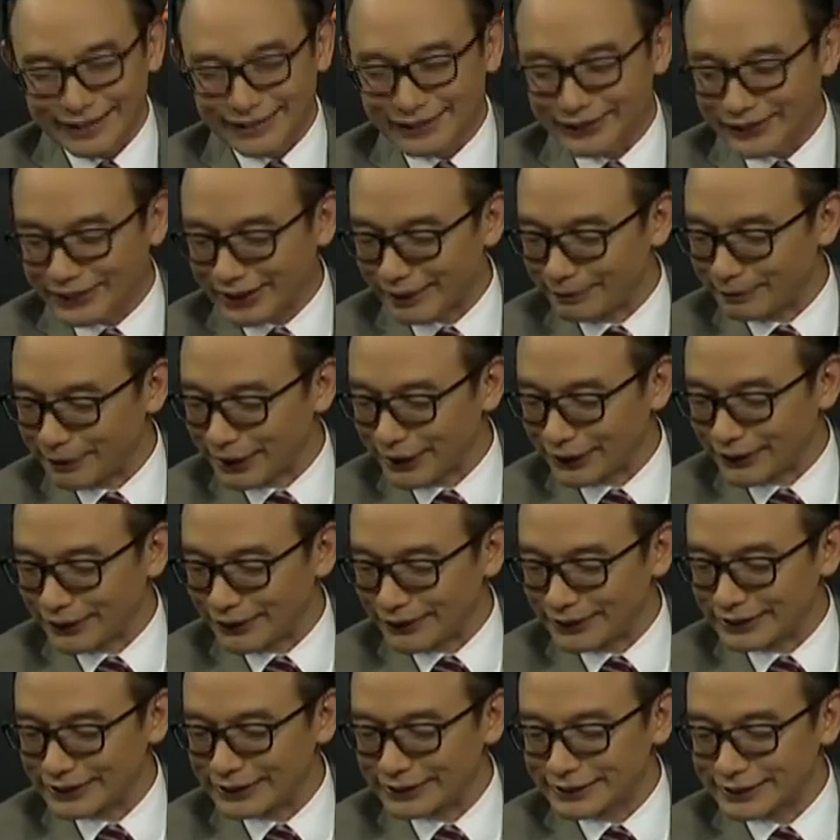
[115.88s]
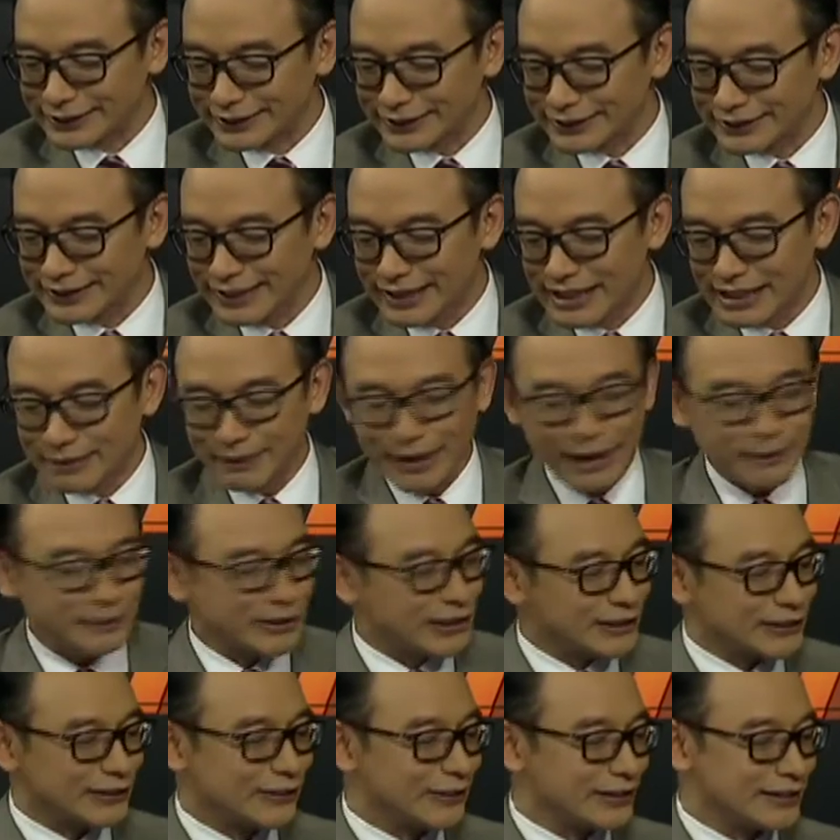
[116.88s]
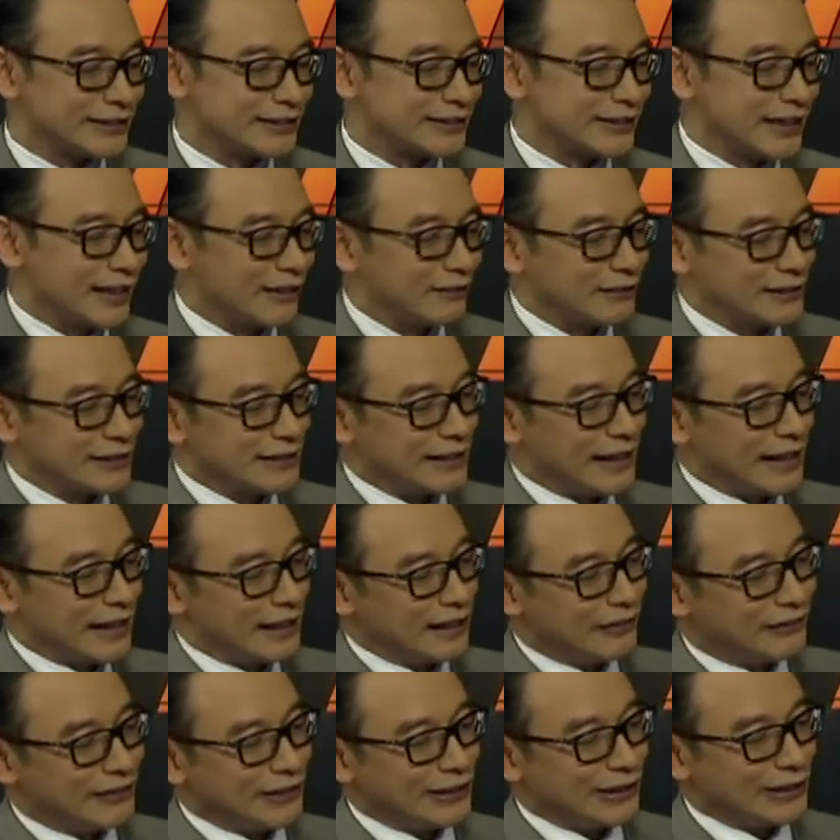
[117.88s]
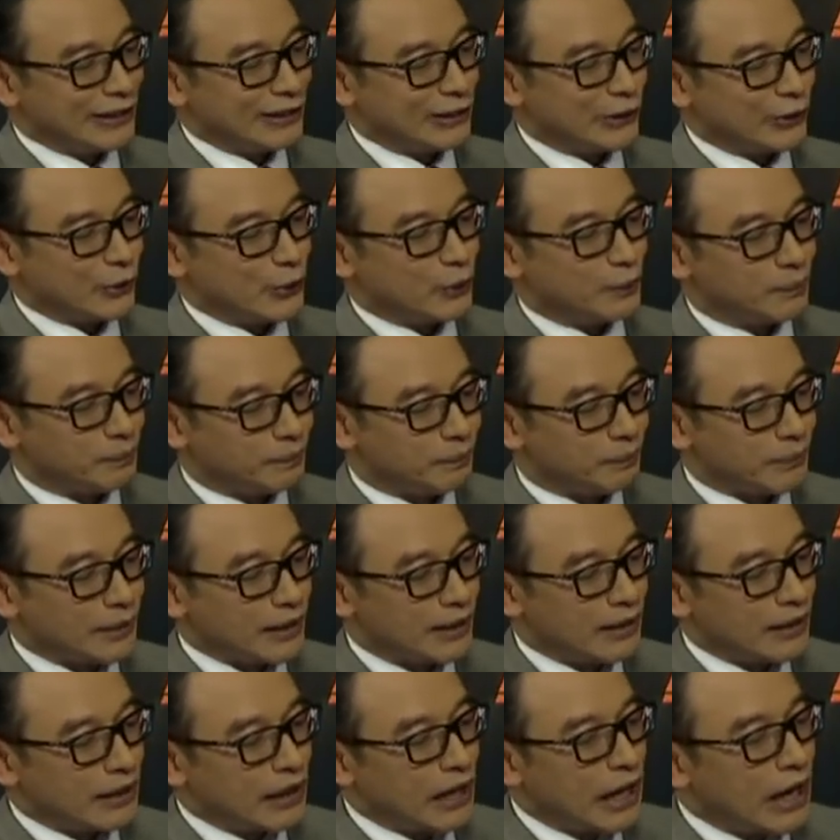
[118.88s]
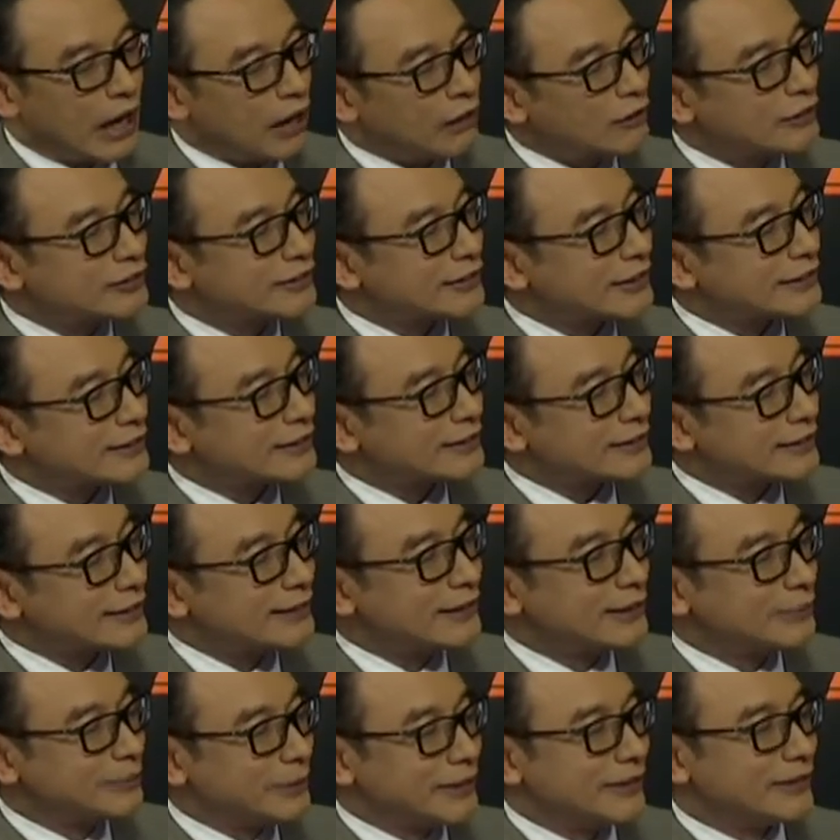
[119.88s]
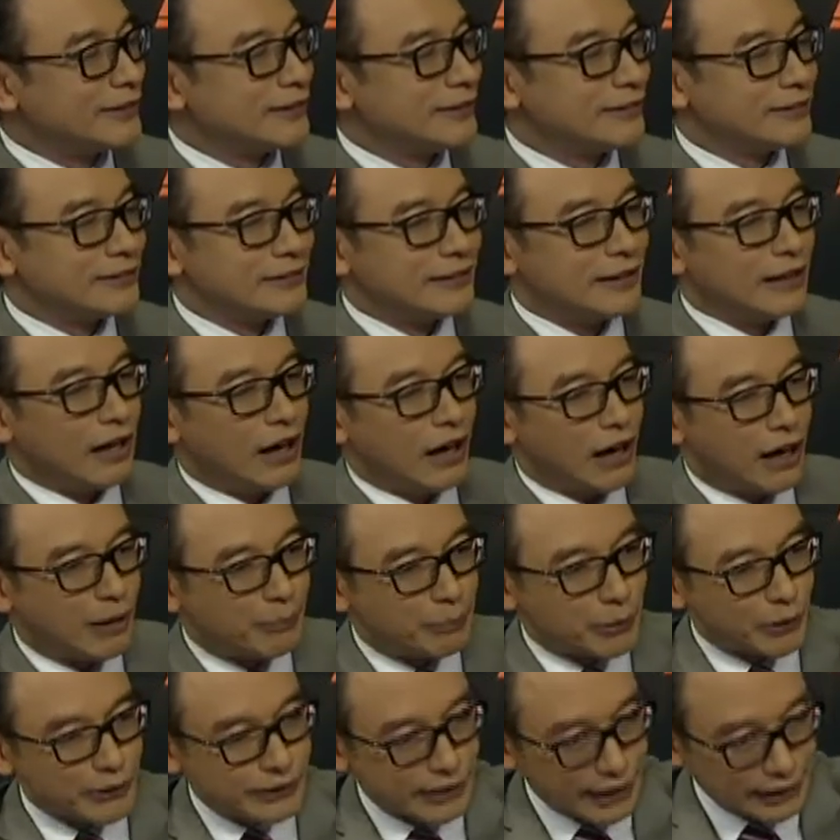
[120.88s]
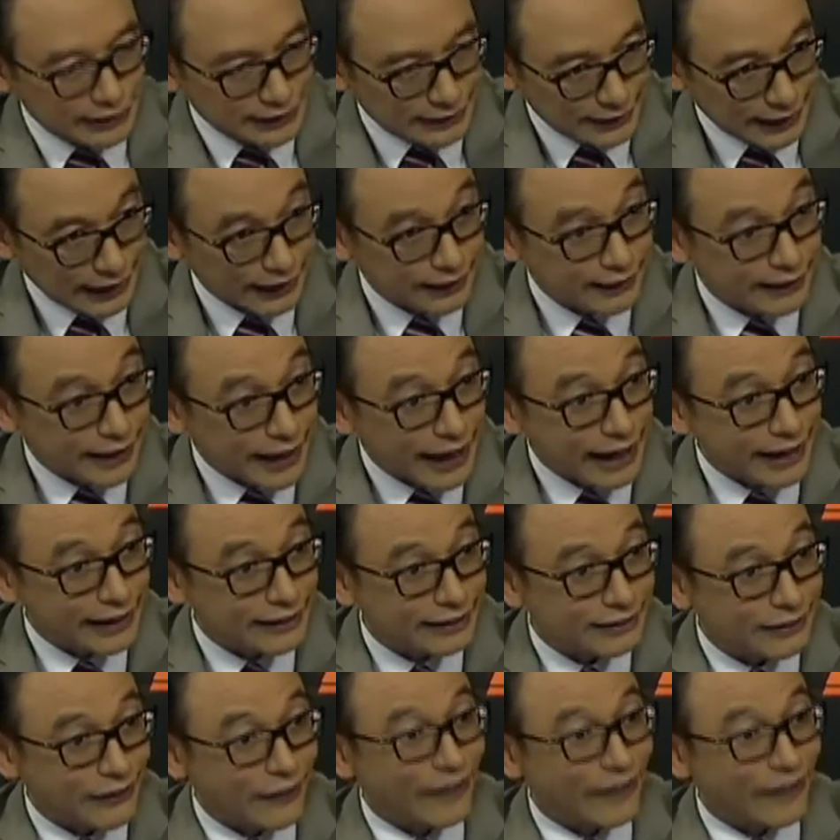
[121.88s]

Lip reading: you can make your own decision. But I'm just going to start with the elephant in the room. How sustainable are products like that or